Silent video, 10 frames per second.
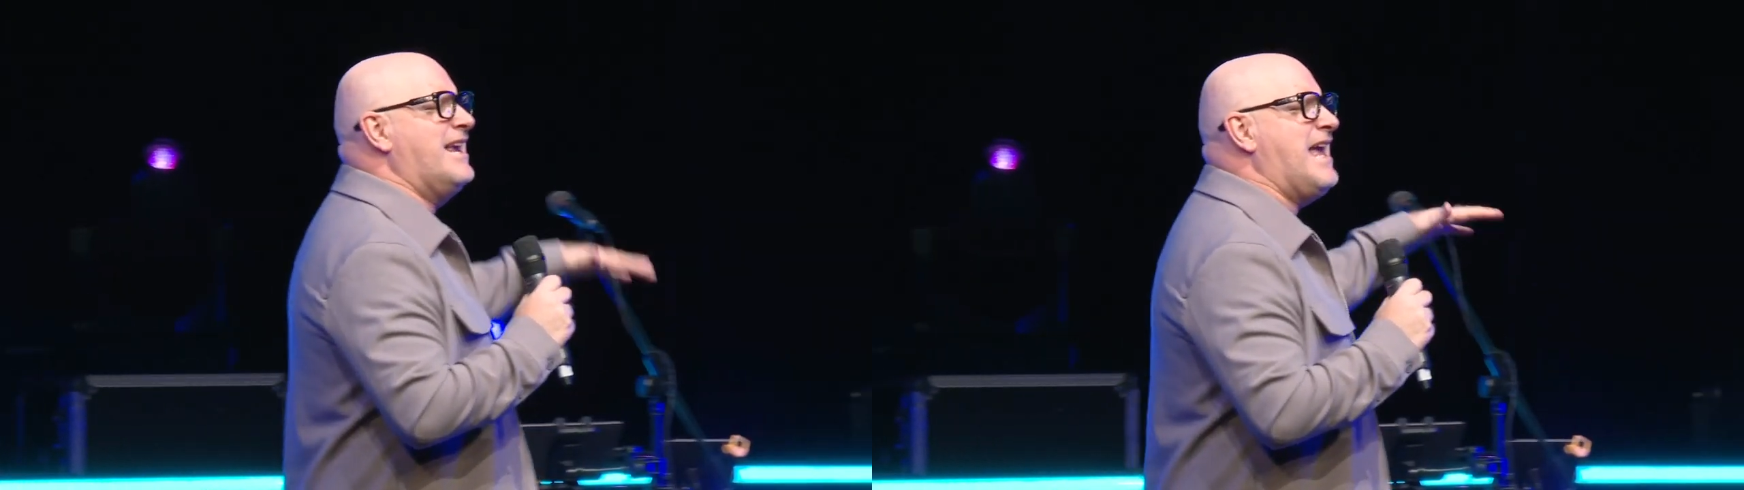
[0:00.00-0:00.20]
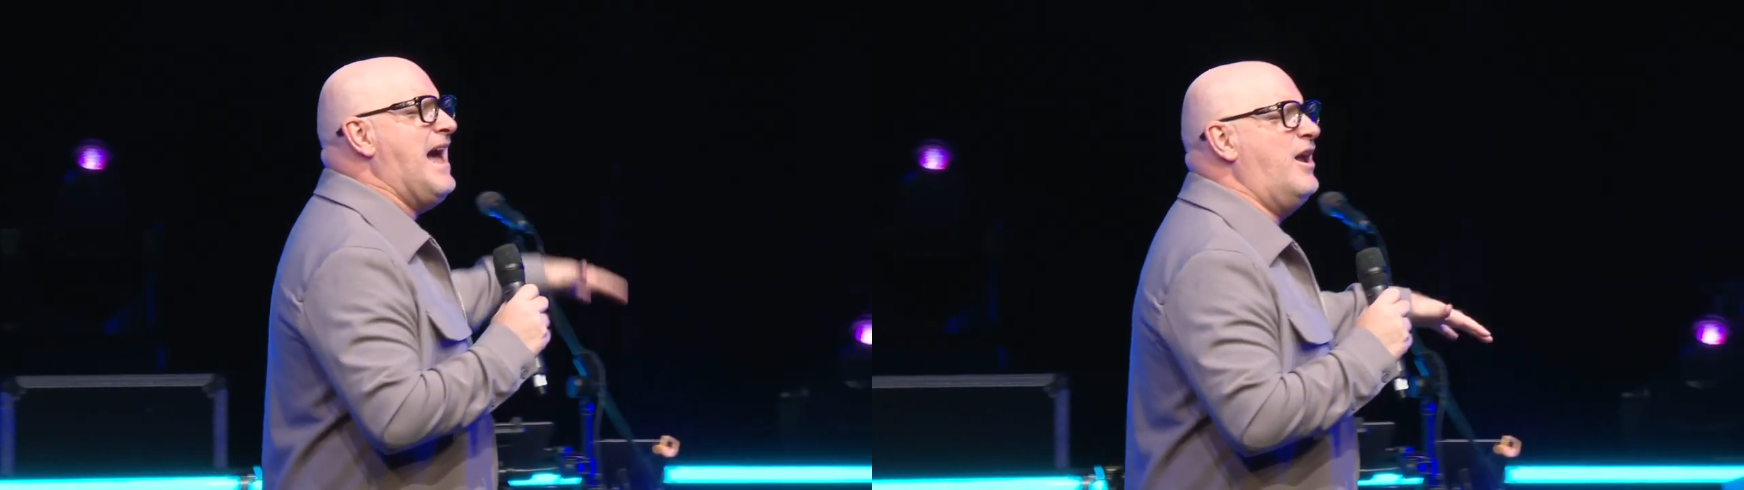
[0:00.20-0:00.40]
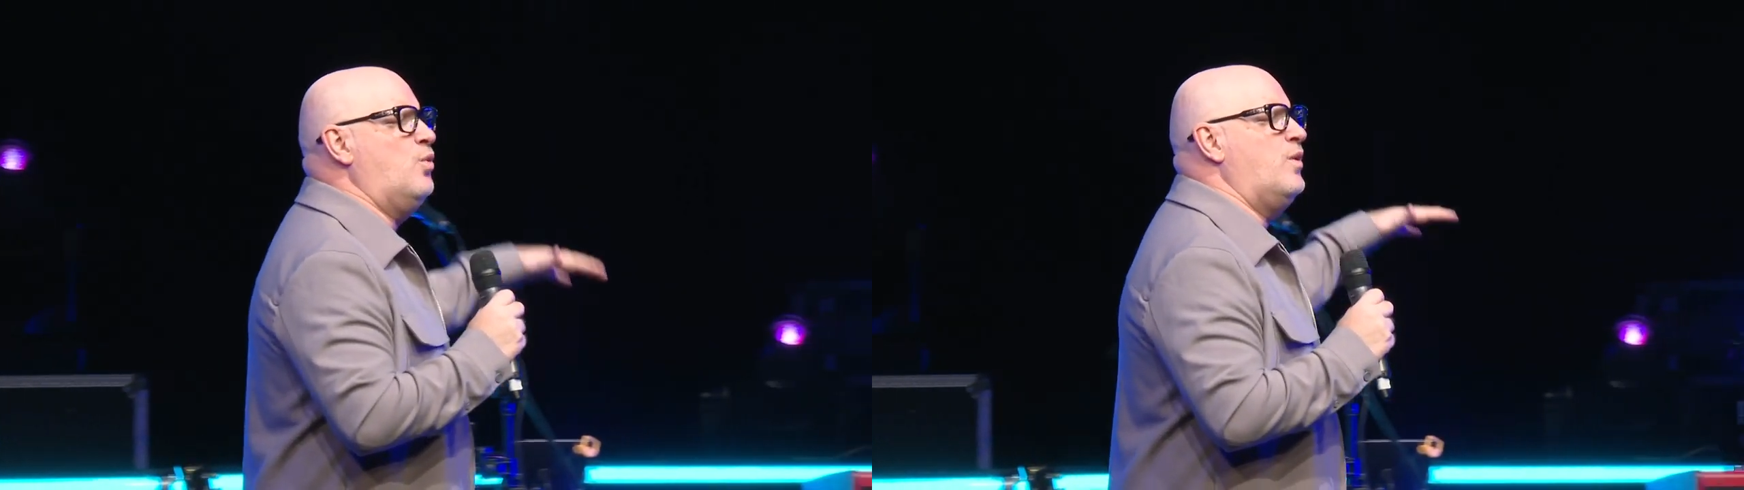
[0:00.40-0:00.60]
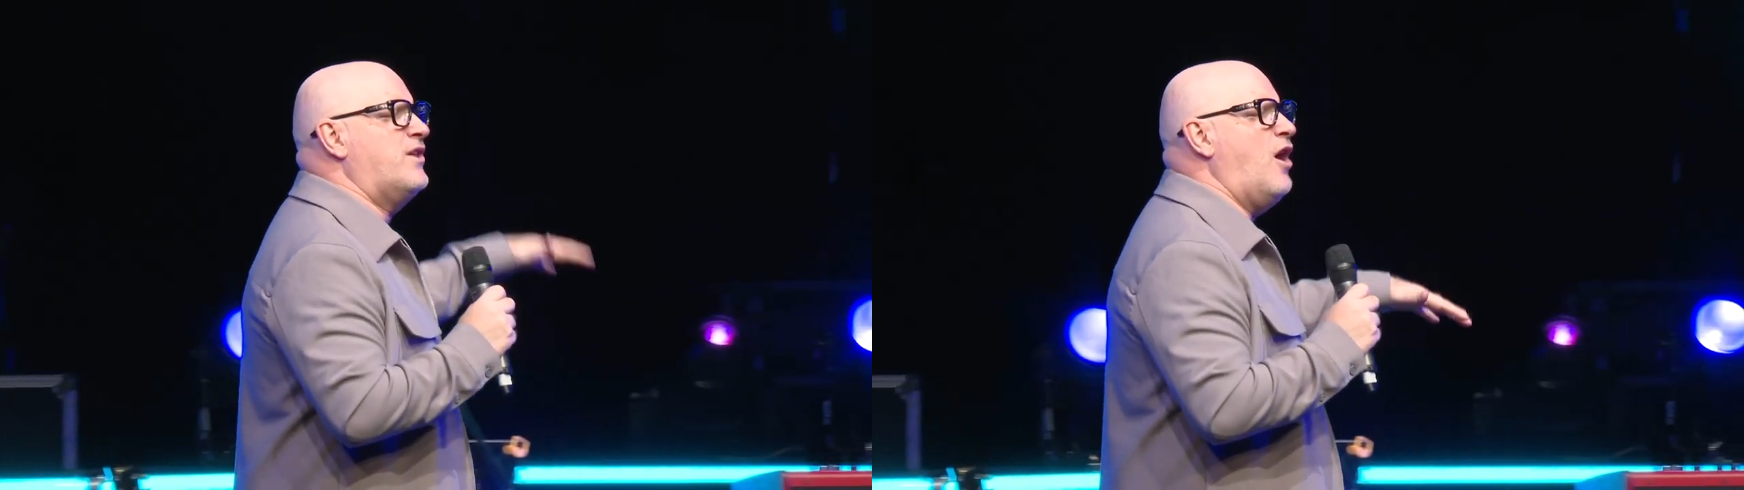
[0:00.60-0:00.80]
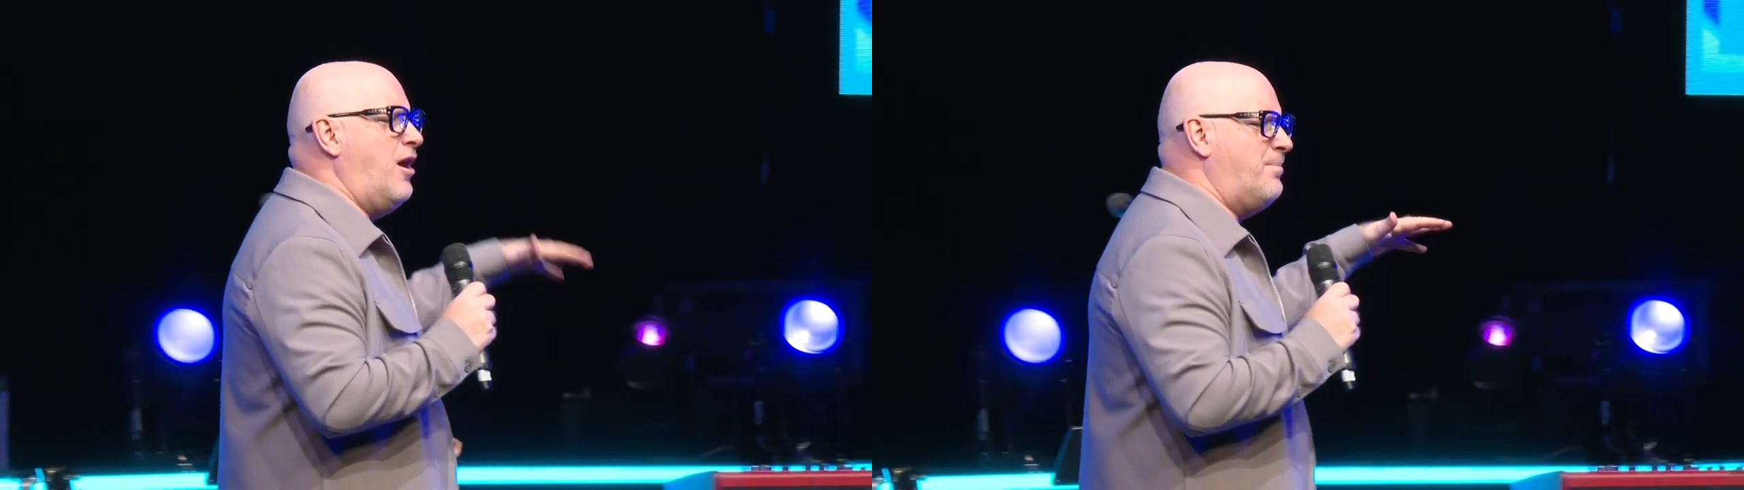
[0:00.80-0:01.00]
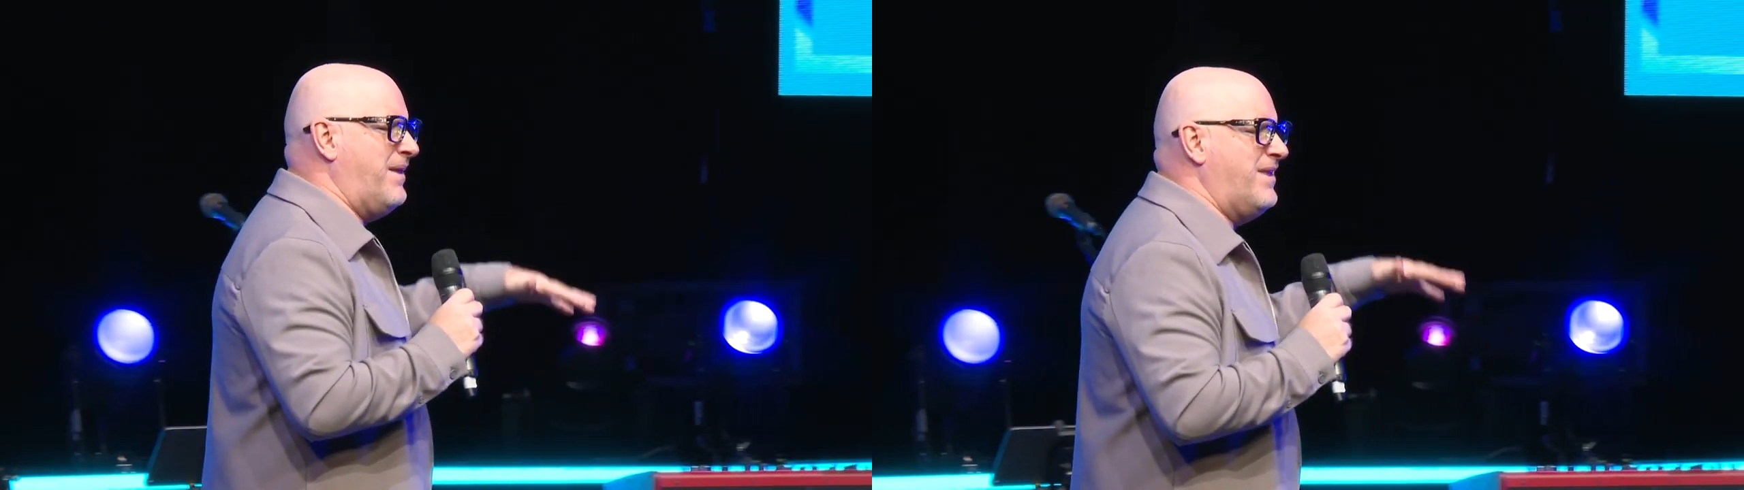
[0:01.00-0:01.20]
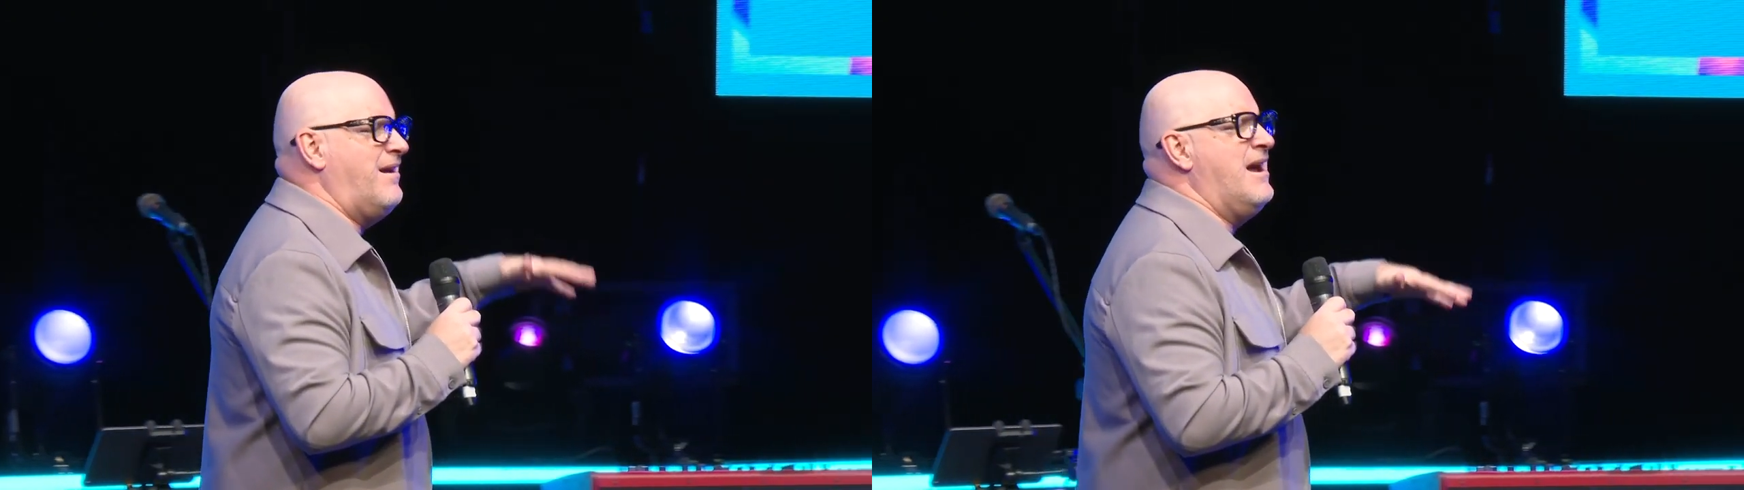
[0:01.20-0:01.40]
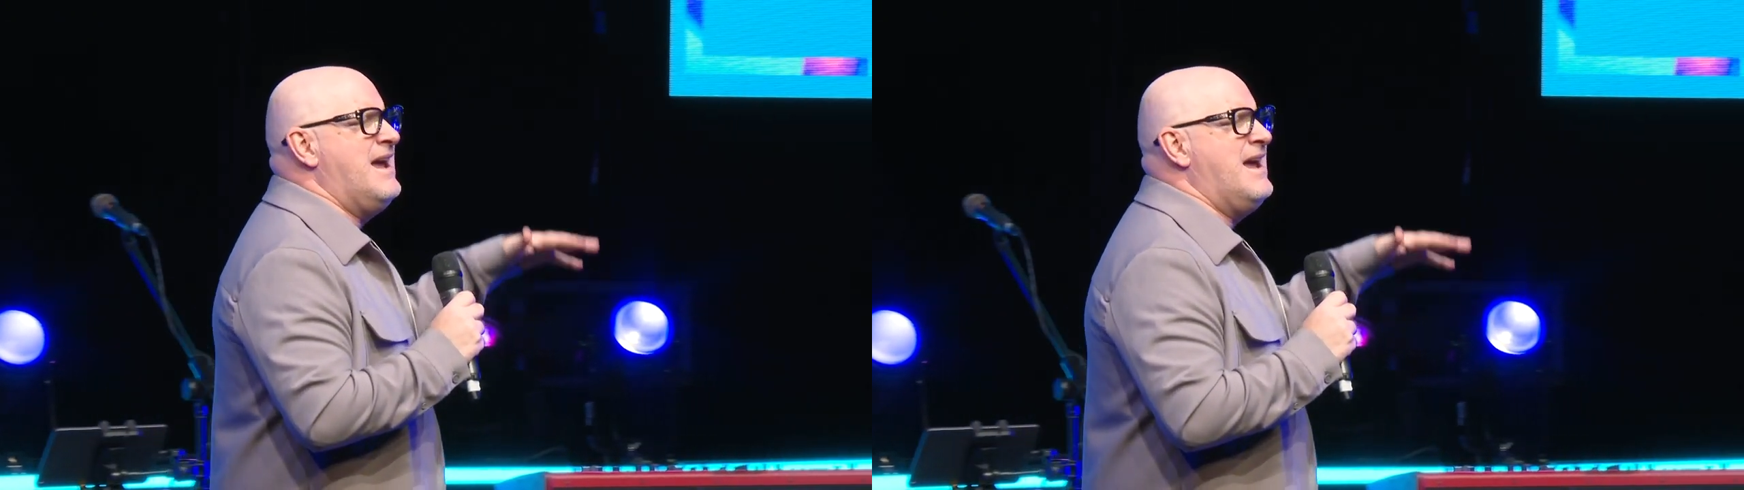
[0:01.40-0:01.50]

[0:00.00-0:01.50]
encounter with God, but there